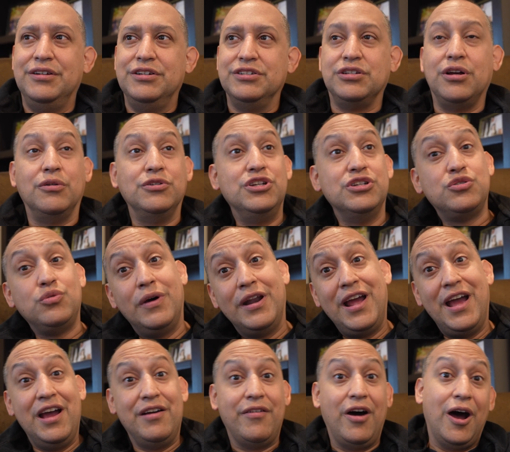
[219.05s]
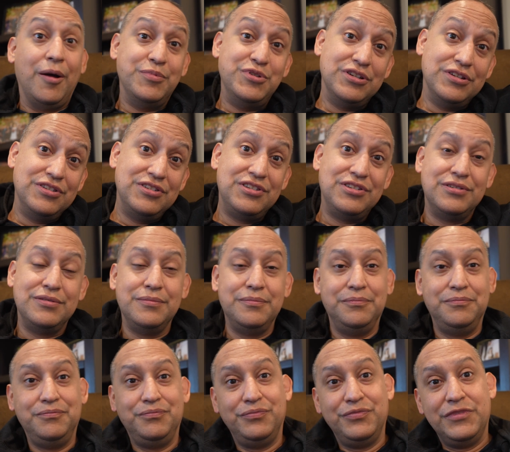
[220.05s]
So I just want to have options.
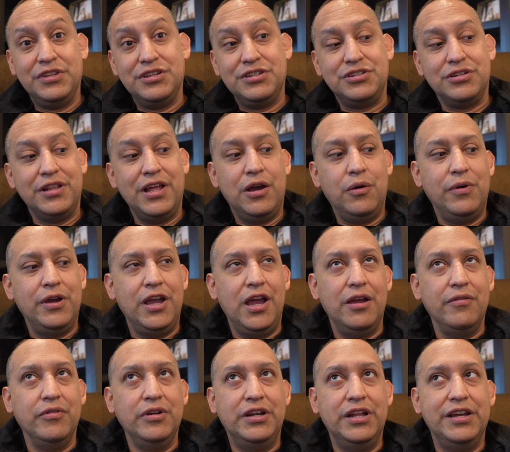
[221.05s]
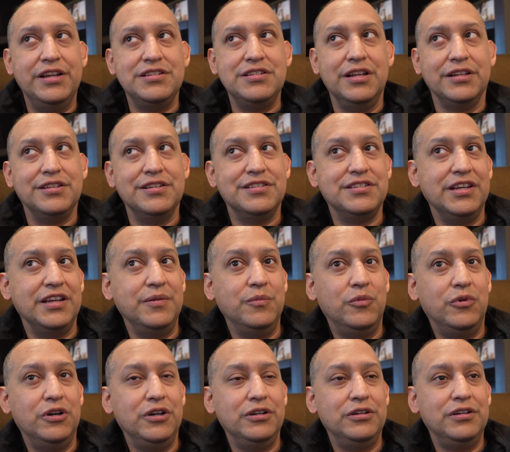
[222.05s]
So that way every day it's not the same
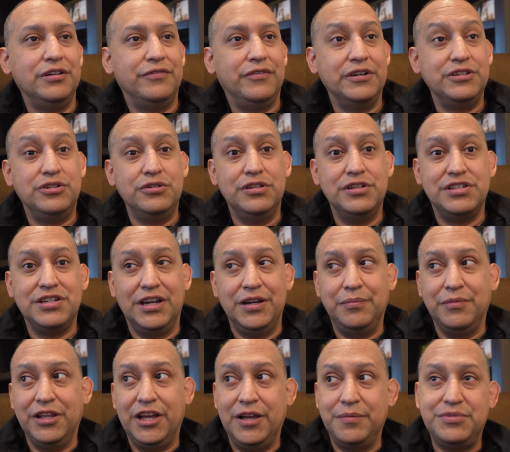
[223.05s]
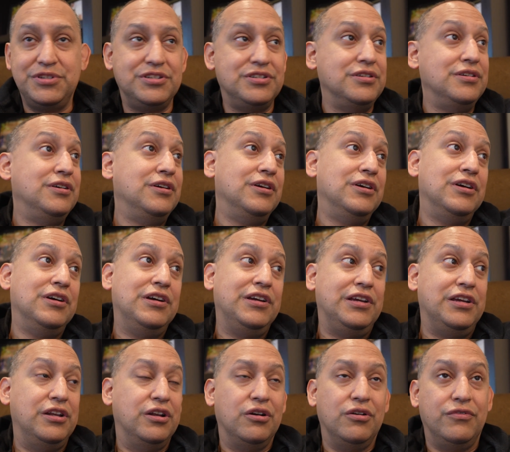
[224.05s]
one. If I do the time lapse,
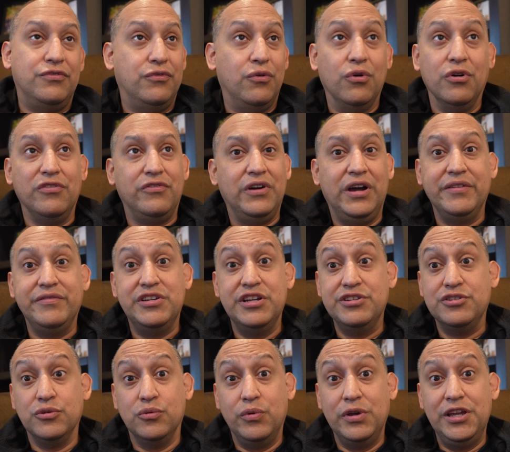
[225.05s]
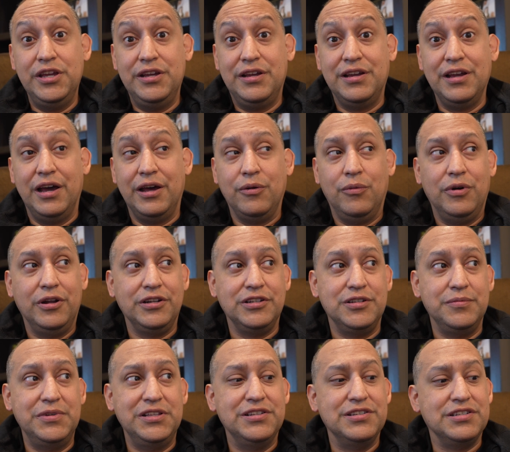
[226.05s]
4 or 5 days a week, I don't want it to
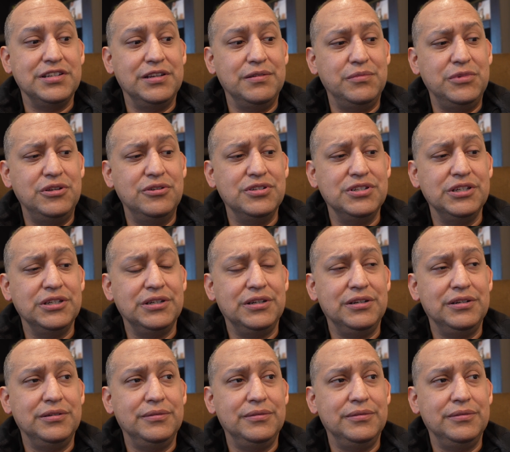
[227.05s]
be the same music.